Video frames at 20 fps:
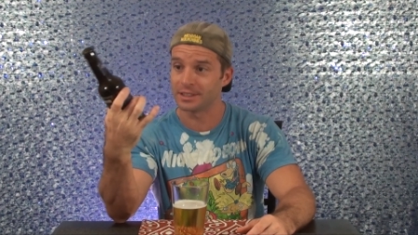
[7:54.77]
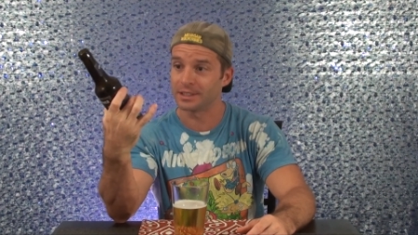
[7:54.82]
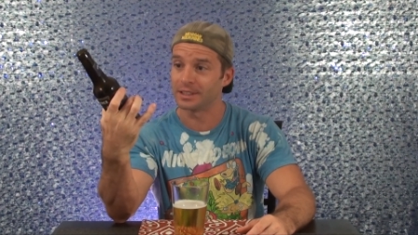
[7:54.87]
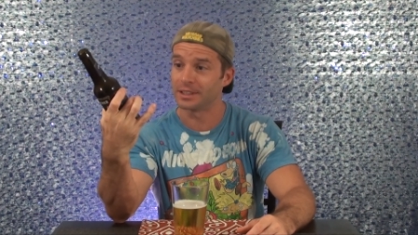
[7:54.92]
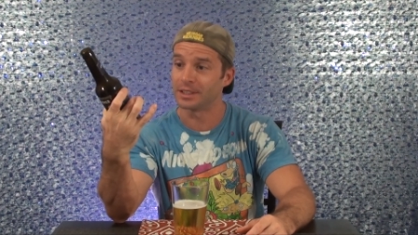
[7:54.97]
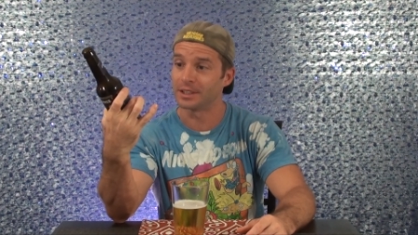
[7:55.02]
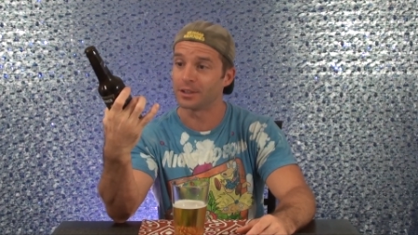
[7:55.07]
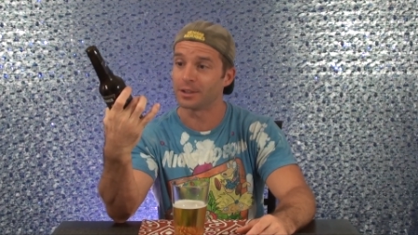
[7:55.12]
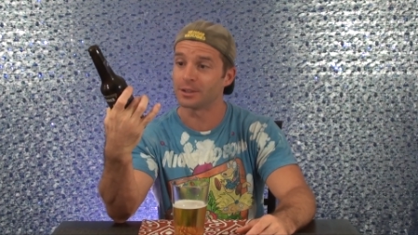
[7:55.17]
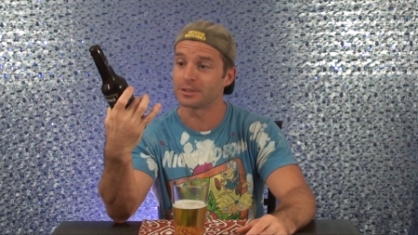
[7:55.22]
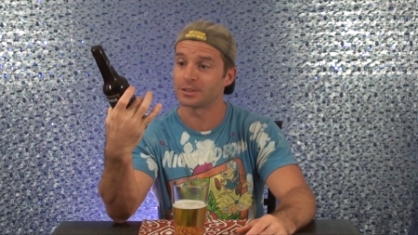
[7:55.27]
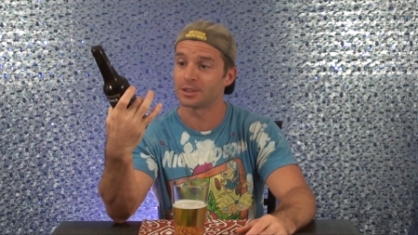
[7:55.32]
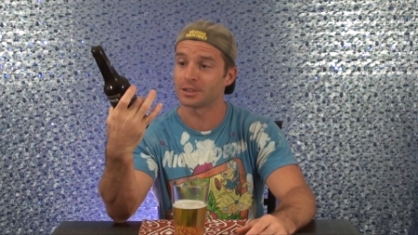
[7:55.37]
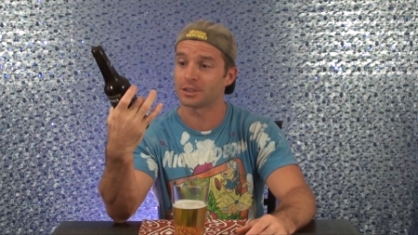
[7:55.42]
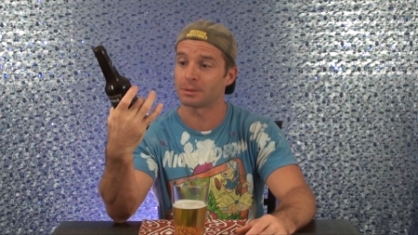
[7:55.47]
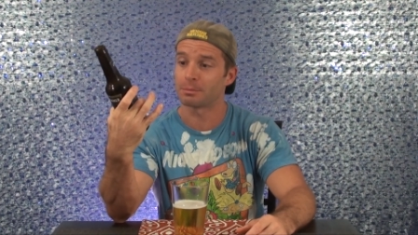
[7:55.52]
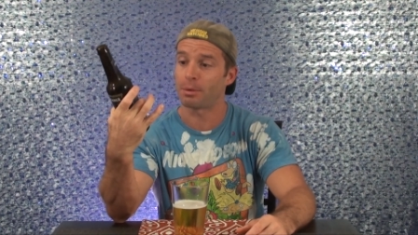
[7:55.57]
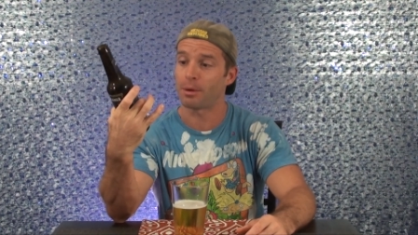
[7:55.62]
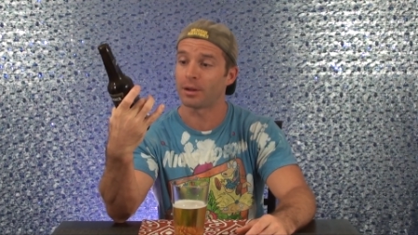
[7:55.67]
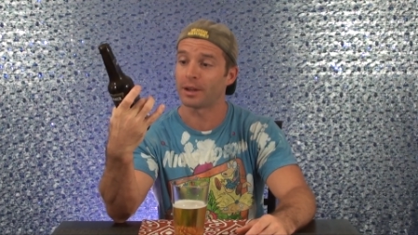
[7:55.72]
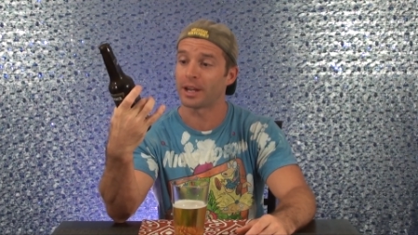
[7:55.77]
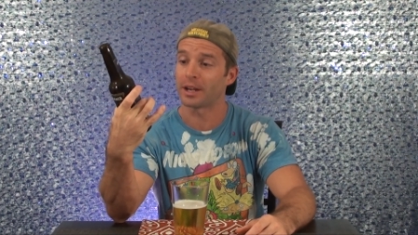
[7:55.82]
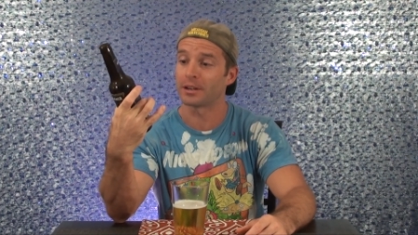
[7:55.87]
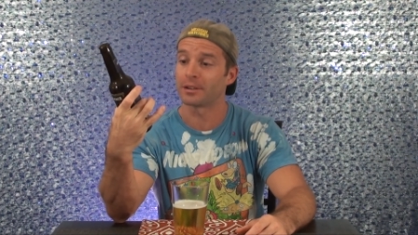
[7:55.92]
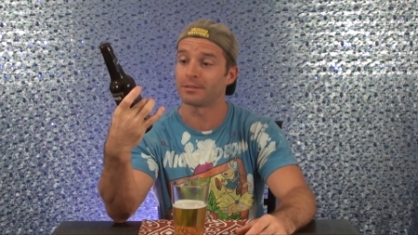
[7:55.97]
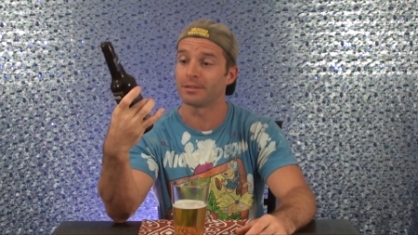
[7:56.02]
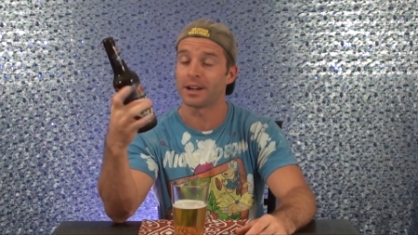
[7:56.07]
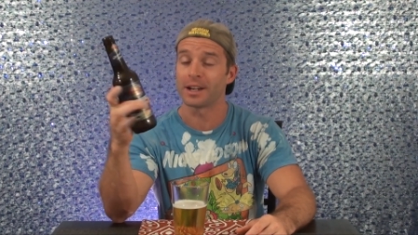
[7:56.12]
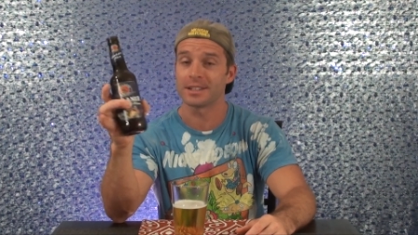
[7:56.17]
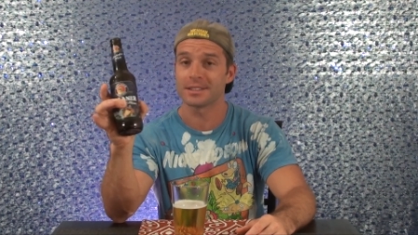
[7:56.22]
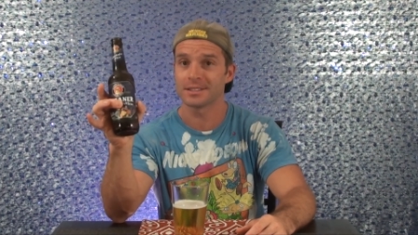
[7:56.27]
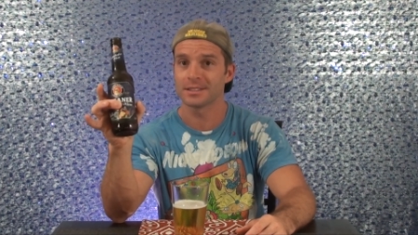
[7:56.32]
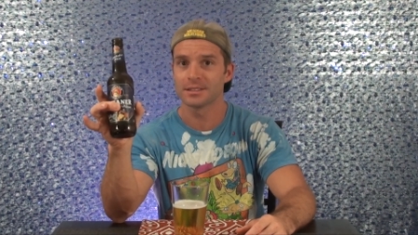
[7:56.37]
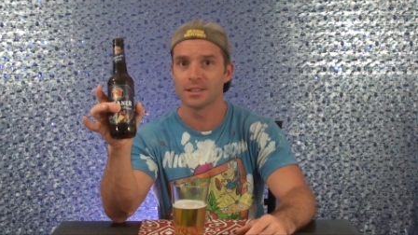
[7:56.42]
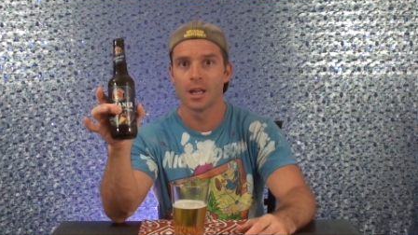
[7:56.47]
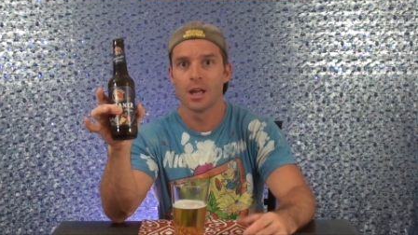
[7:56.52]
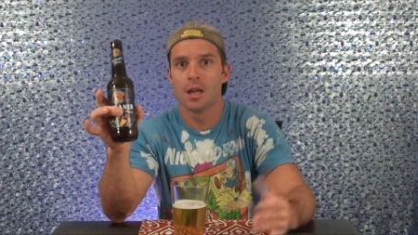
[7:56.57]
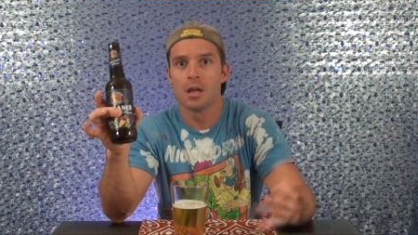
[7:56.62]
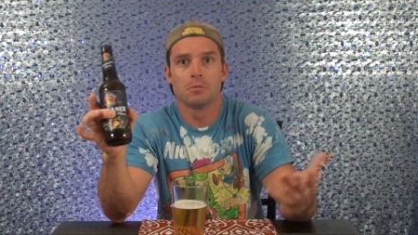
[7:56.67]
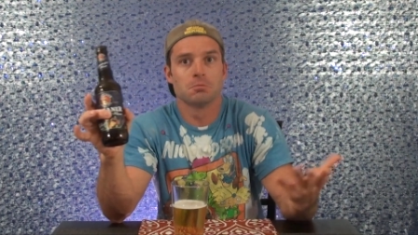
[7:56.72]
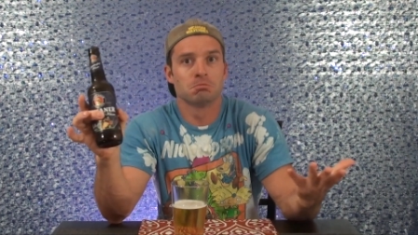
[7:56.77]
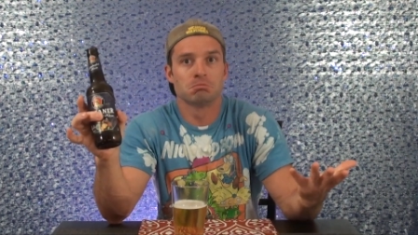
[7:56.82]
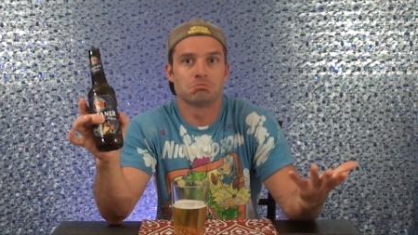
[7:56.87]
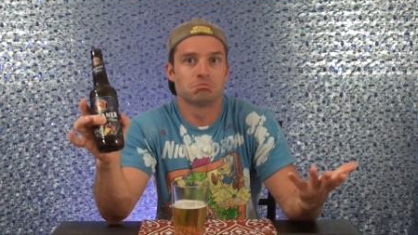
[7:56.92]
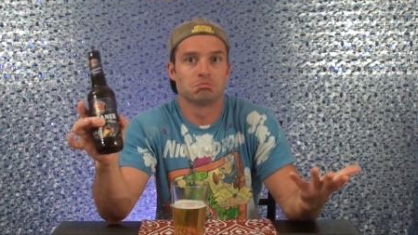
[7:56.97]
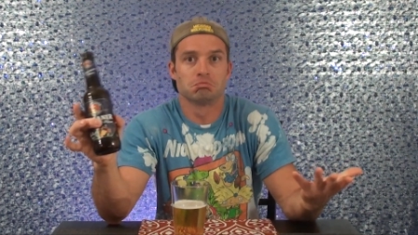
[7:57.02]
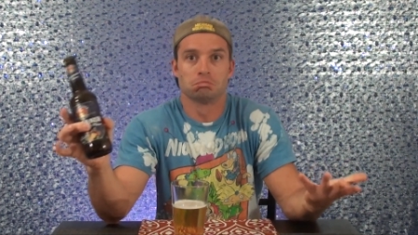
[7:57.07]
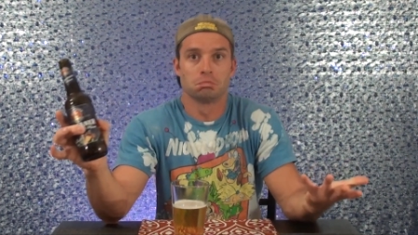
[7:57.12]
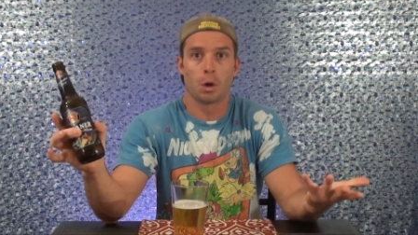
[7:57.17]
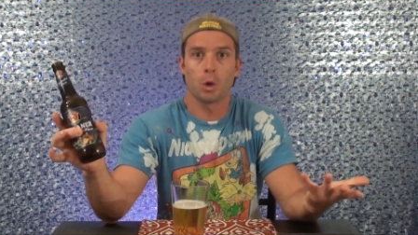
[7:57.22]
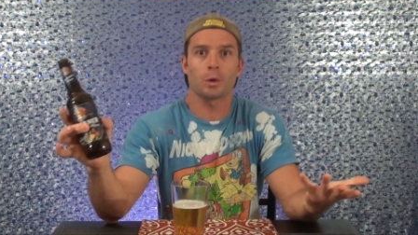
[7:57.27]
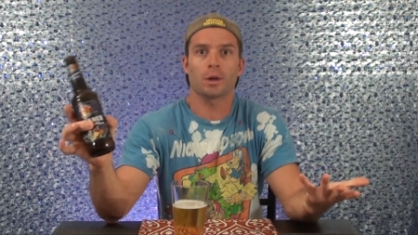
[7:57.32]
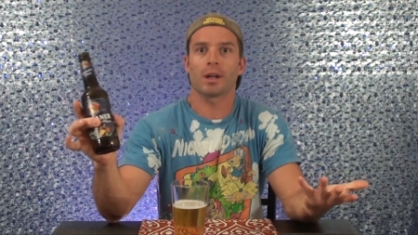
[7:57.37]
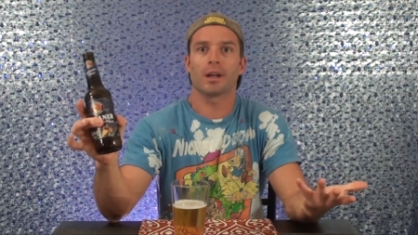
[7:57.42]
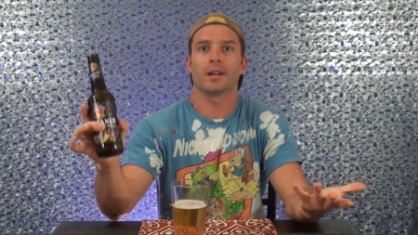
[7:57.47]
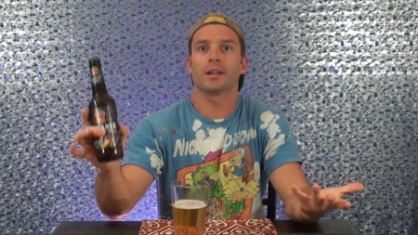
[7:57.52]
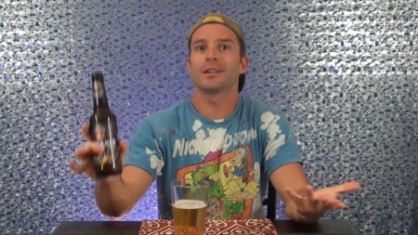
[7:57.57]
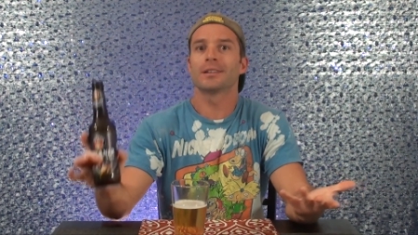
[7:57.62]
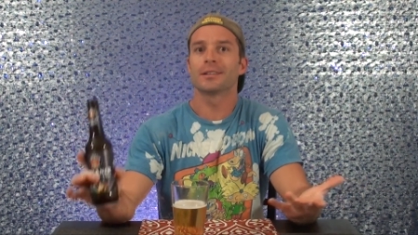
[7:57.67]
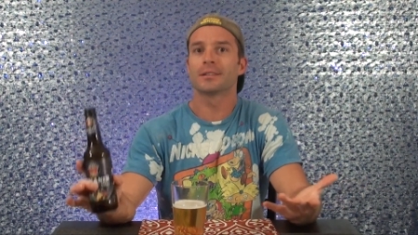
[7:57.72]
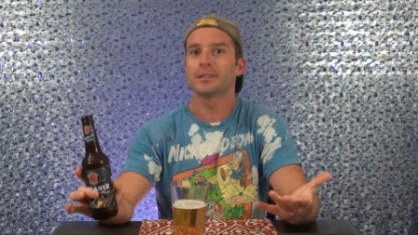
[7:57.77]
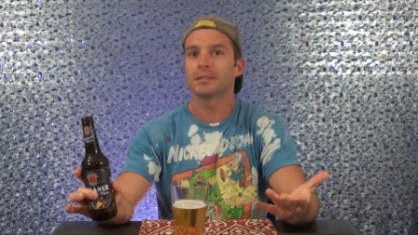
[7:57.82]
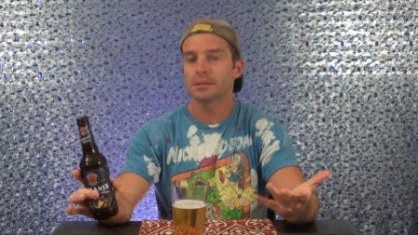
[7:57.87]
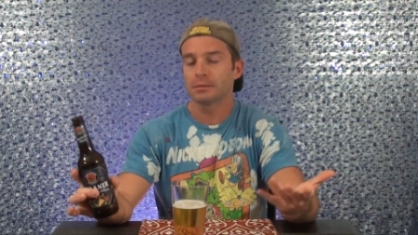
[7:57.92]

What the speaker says: it's just a Paulaner Weizen, okay,